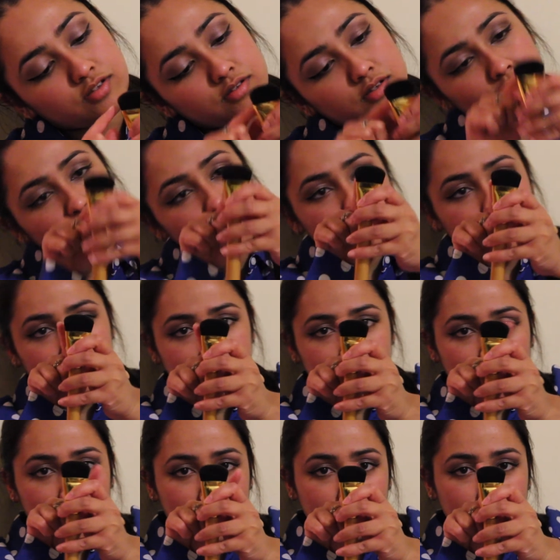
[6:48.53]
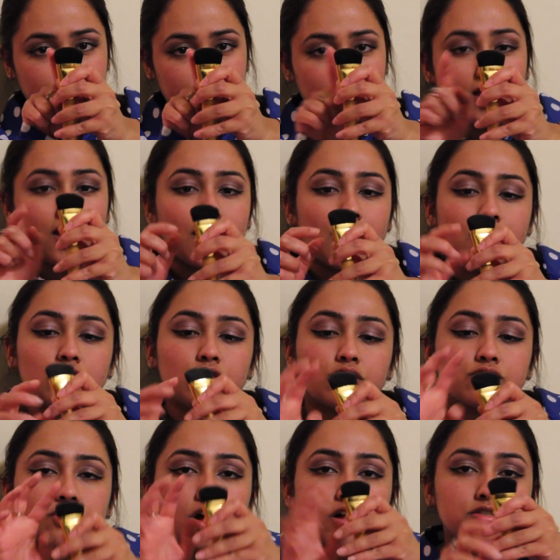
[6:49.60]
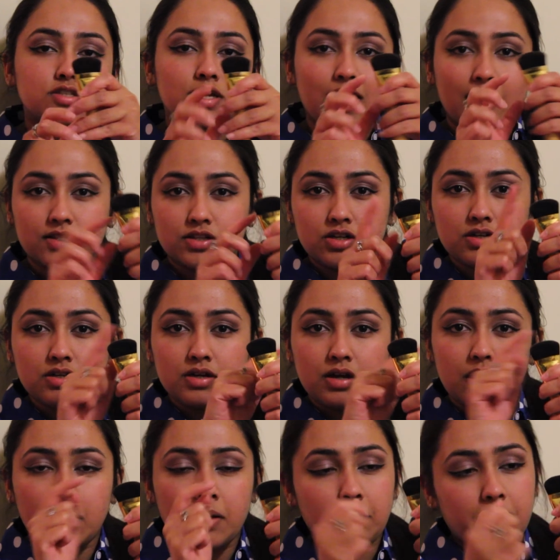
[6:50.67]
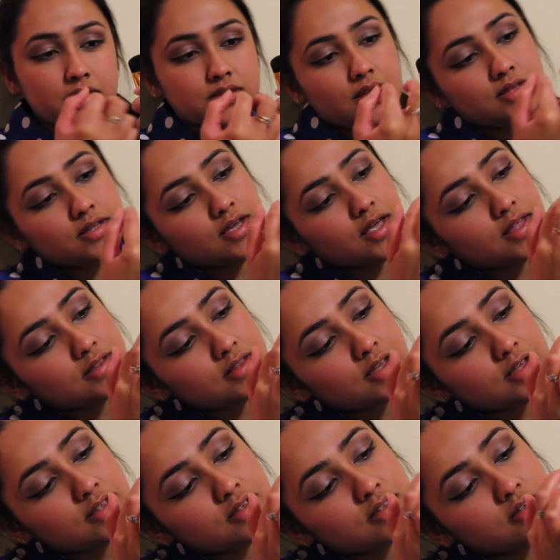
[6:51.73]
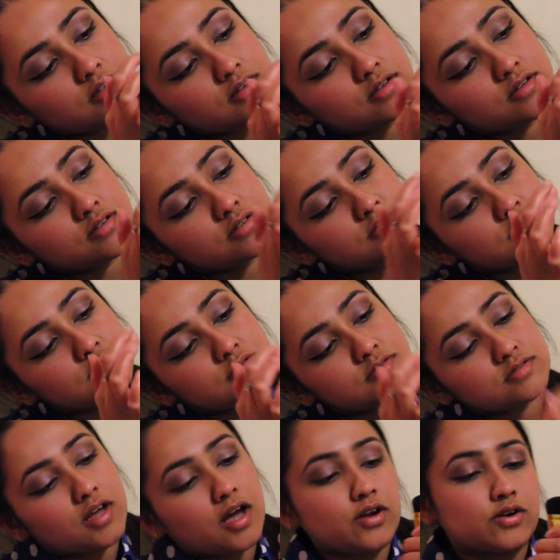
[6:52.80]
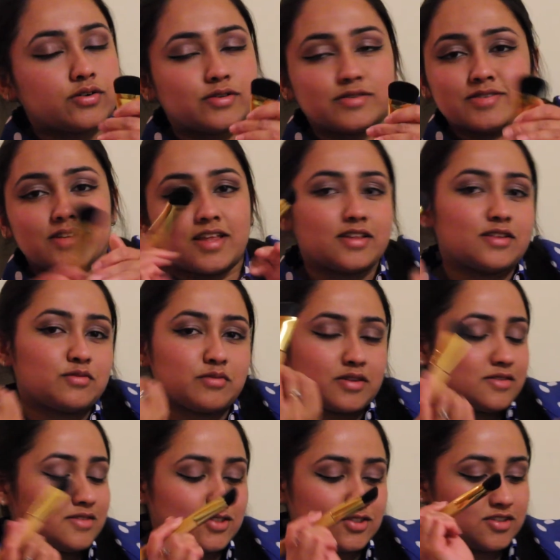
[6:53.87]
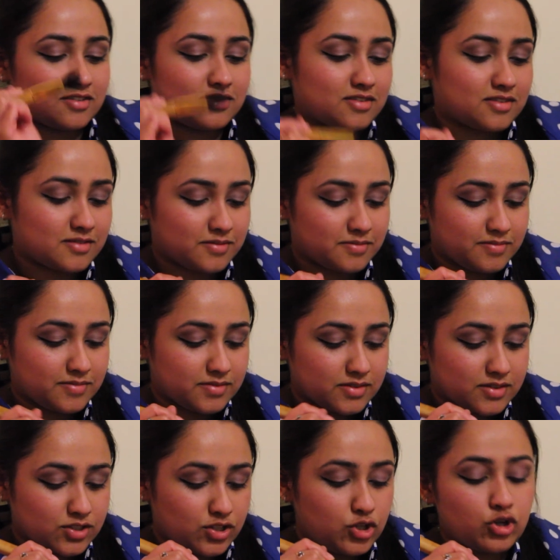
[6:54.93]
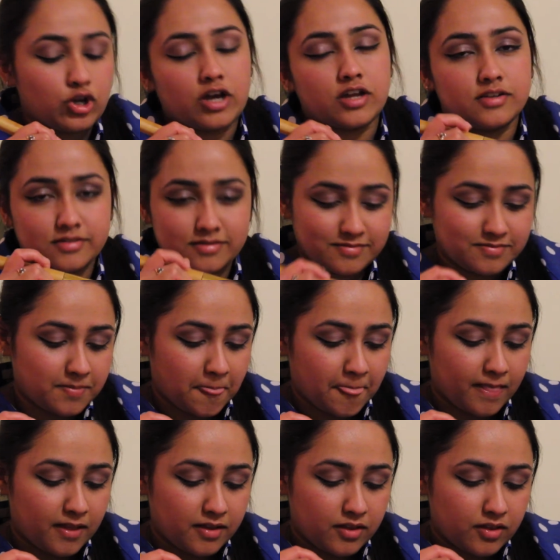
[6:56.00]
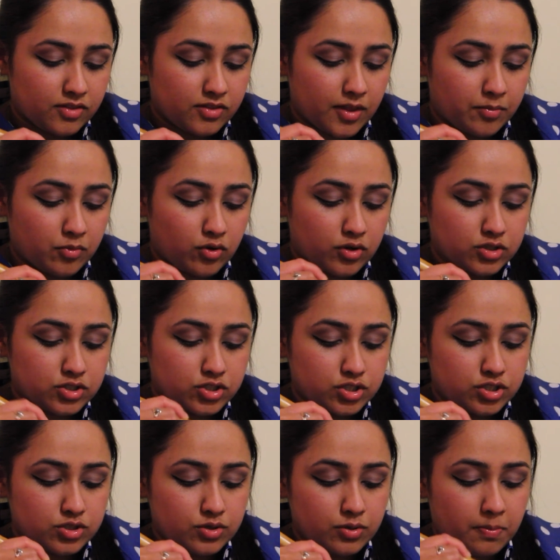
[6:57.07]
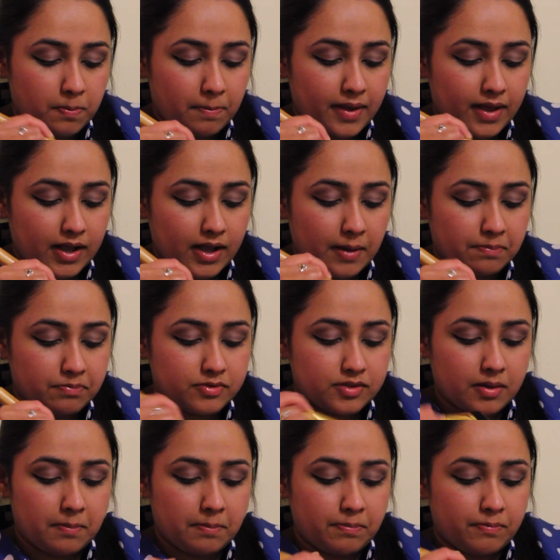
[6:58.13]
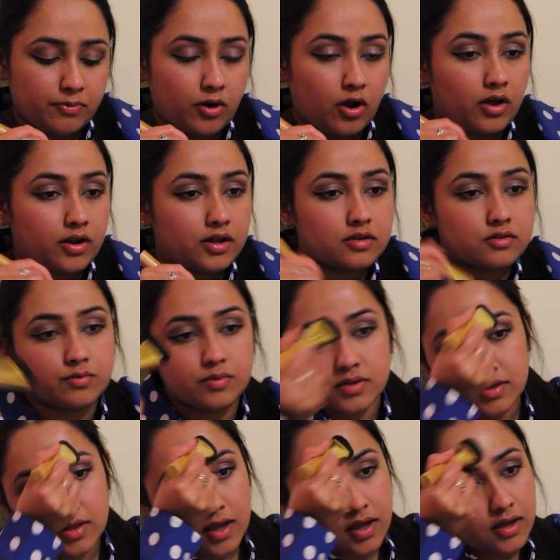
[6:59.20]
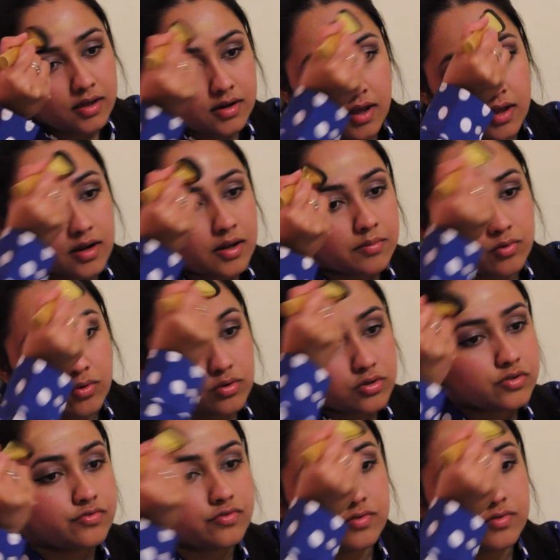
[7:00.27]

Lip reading: can see the head of it. It looks all together, but then again, like, I don't know, can't explain. It's just too good. So I'm going to pick up some products with that, and I'm going to